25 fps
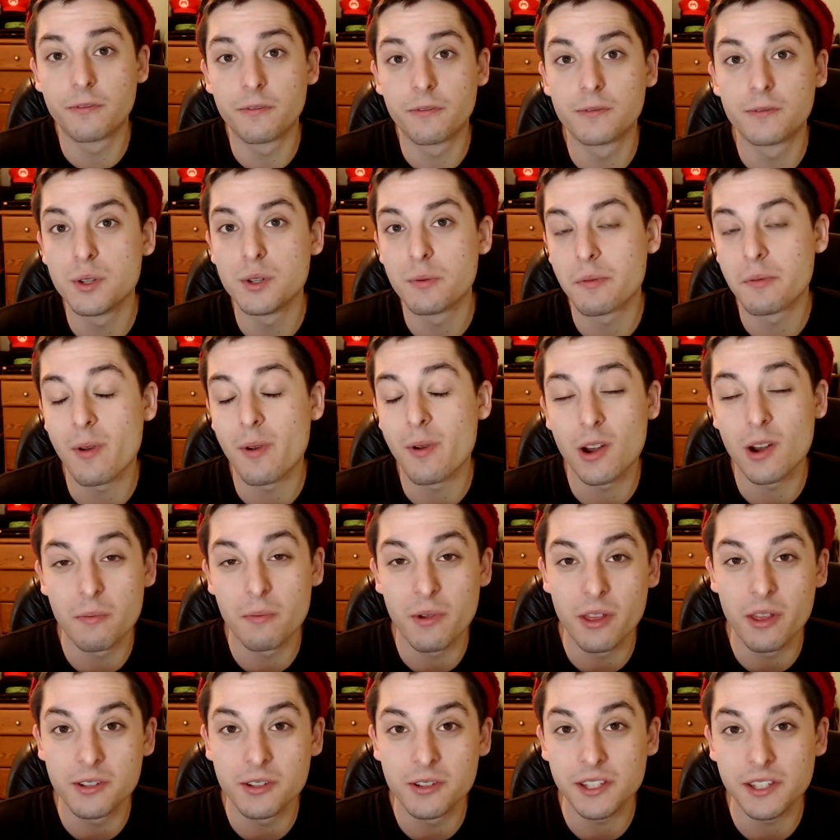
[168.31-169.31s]
Super Mario
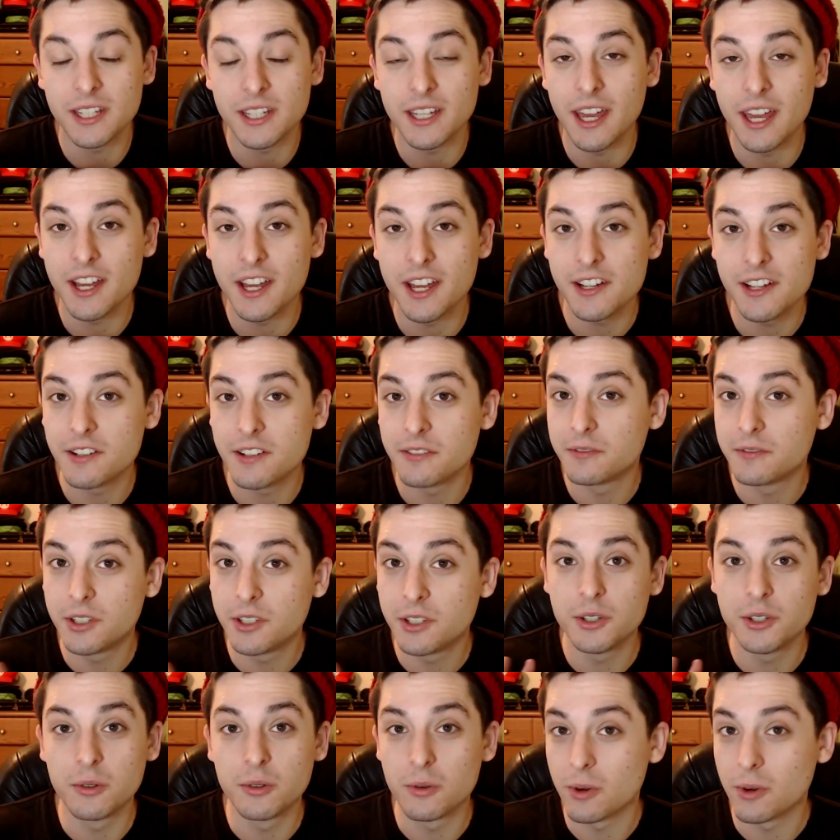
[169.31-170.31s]
Brothers at the age of
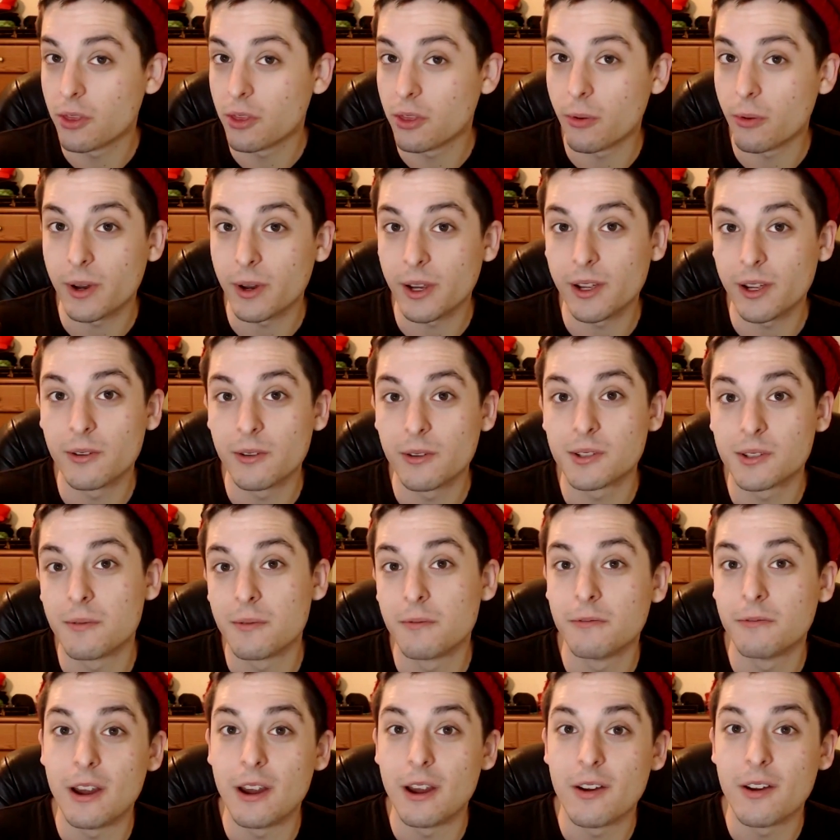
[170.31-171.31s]
2 or 3 or
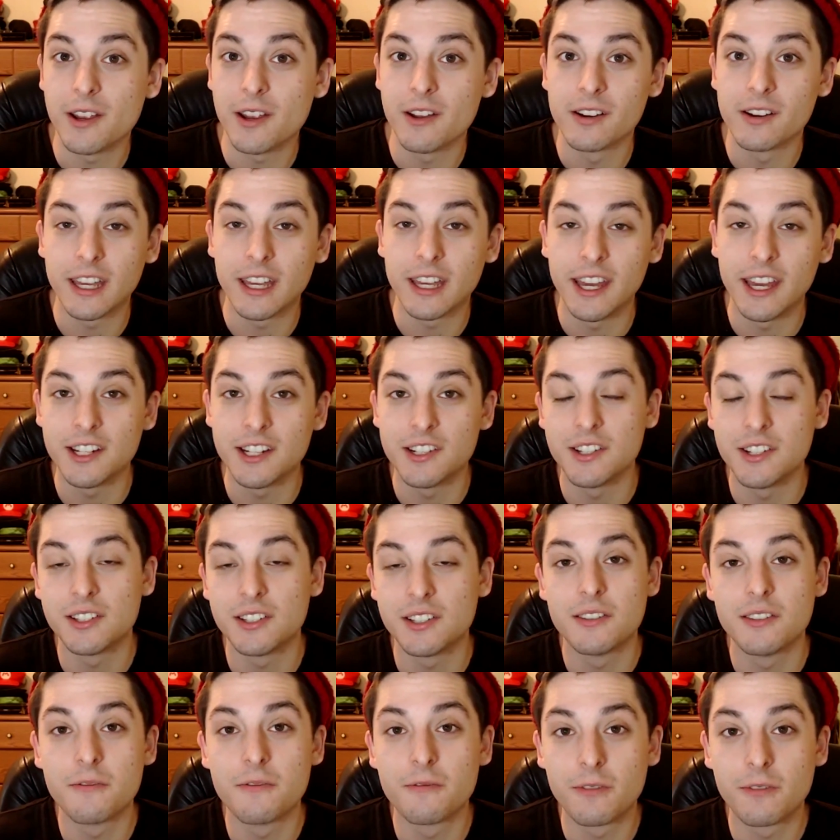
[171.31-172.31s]
some very young age
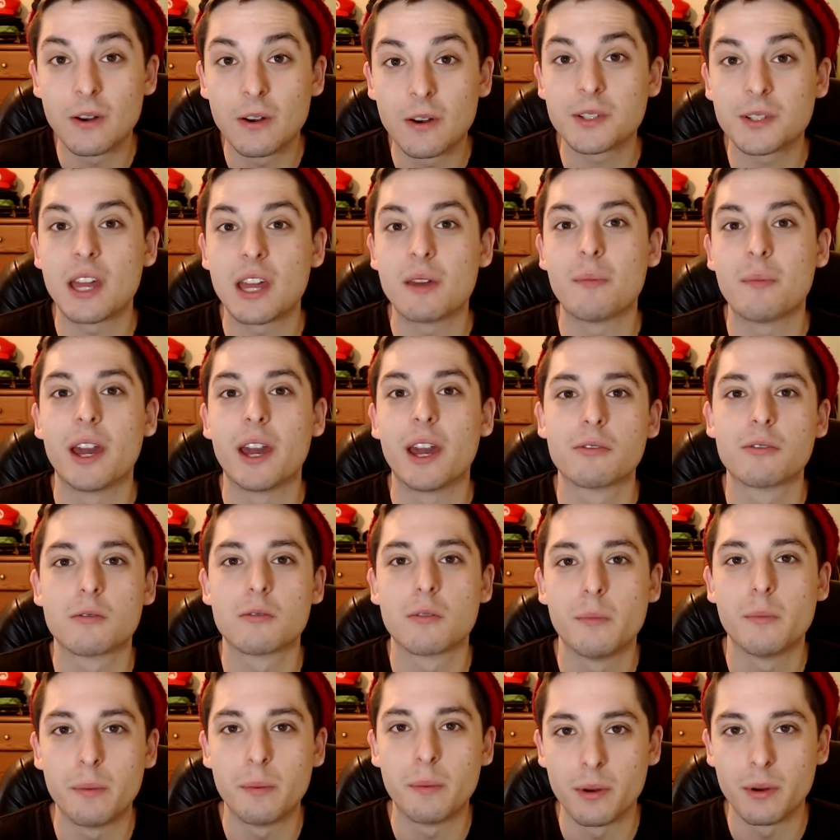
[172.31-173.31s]
is the first game I ever
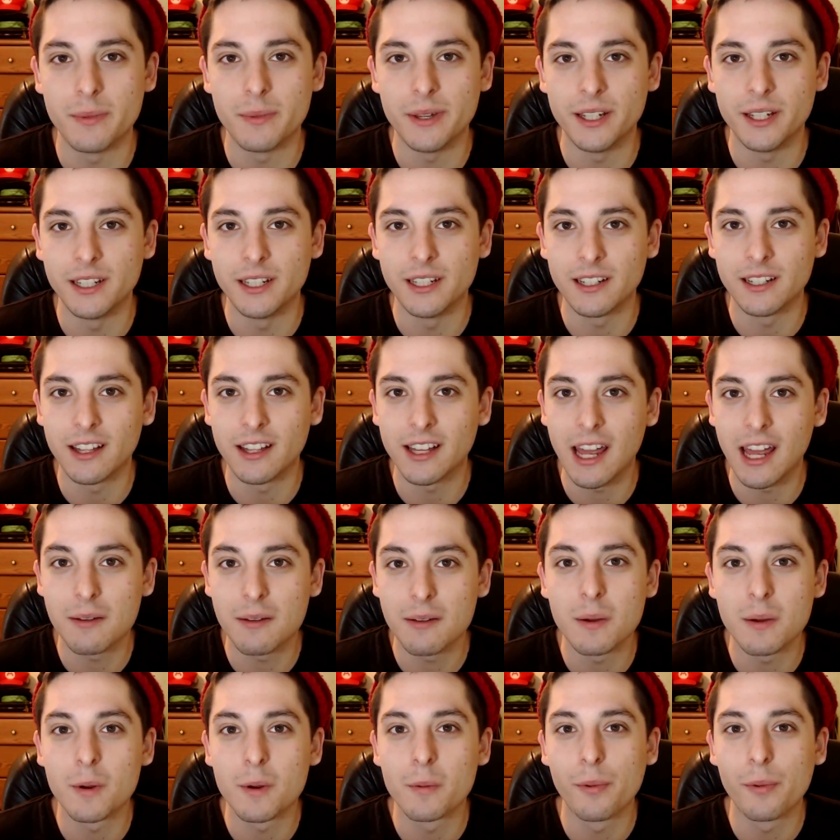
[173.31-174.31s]
remember beating. Like, I
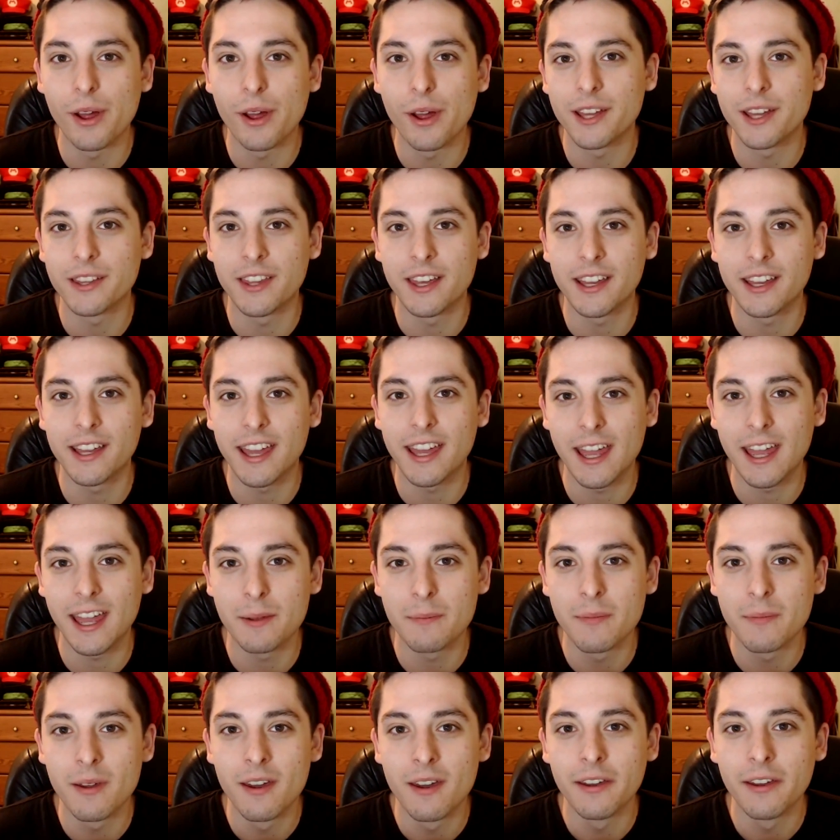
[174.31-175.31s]
remember playing that
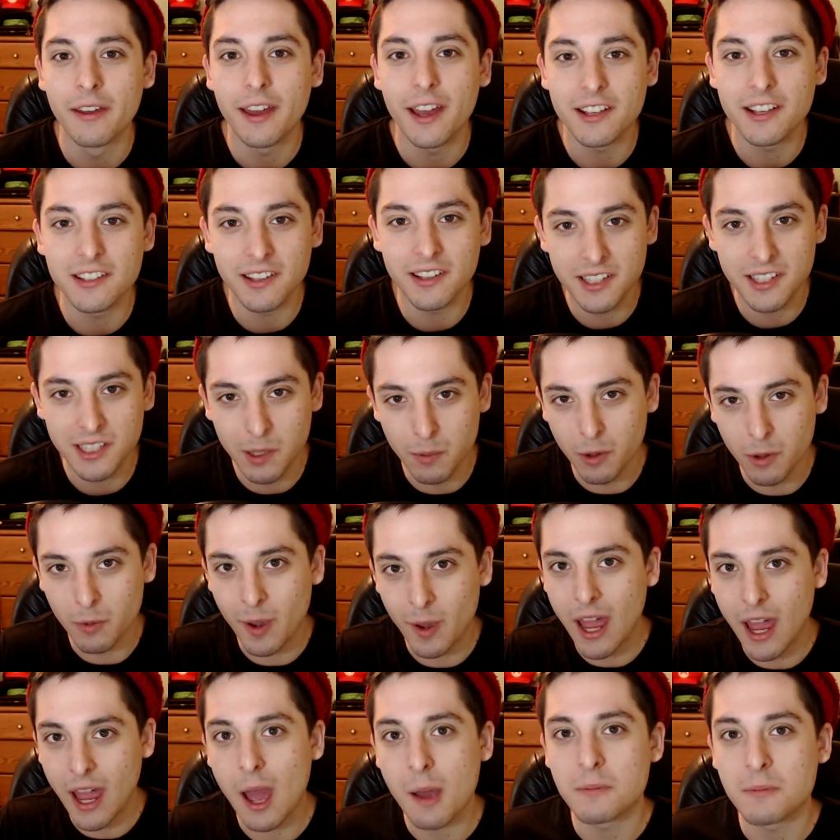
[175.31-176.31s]
game as like some of
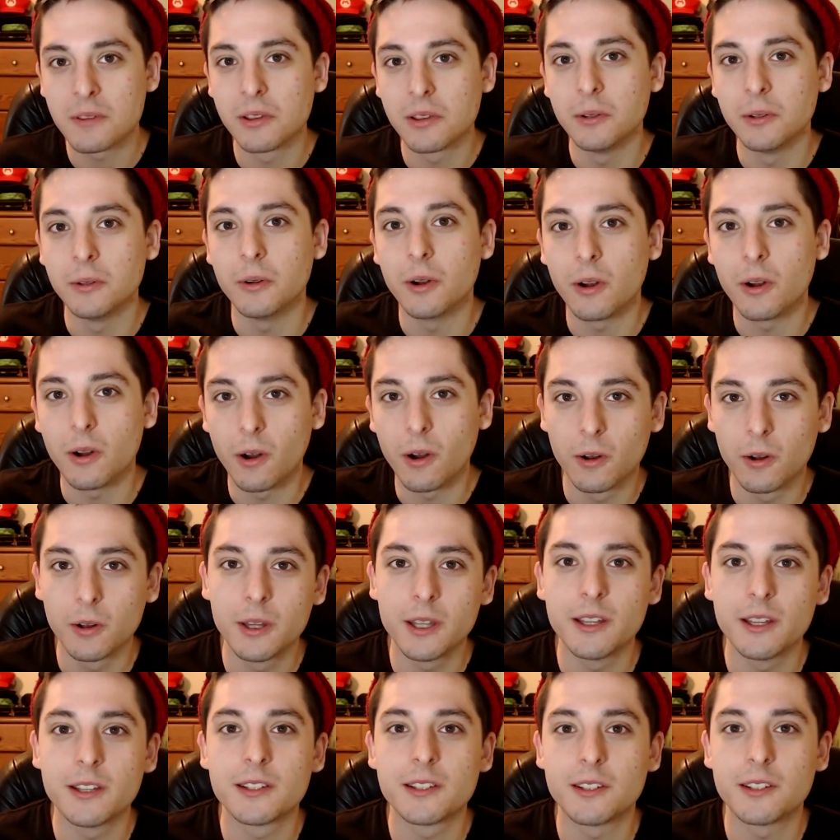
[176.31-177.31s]
my absolute
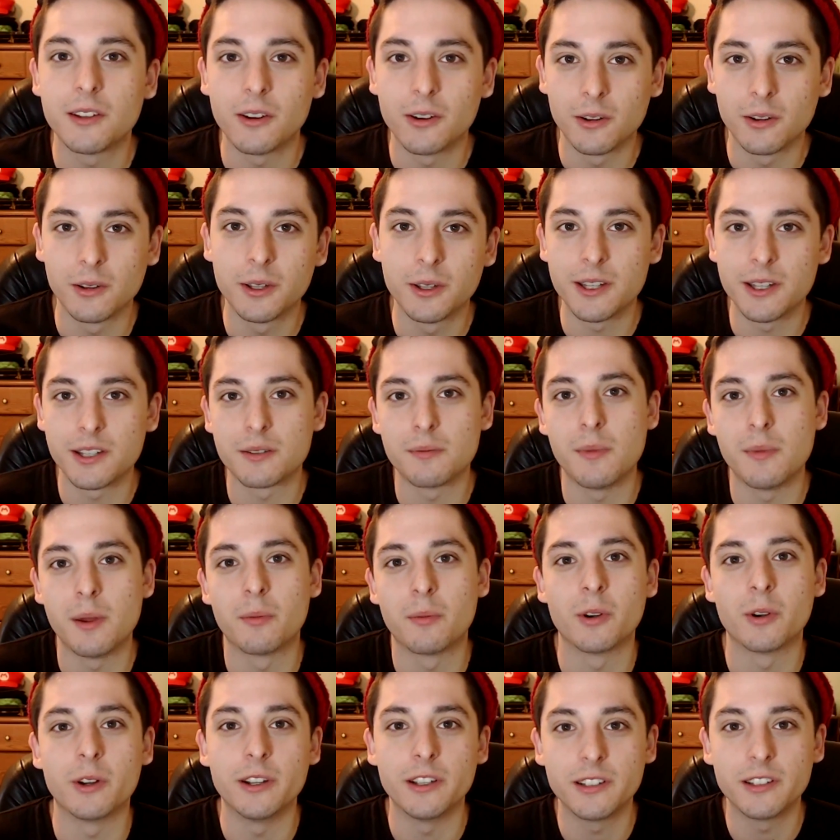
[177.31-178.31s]
earliest
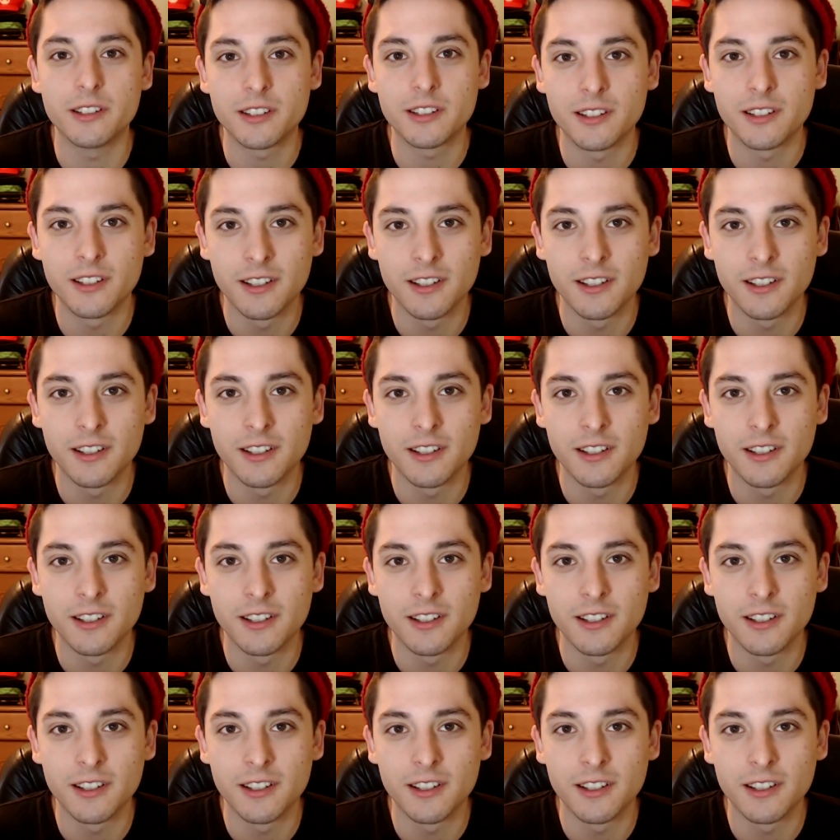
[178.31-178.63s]
memories.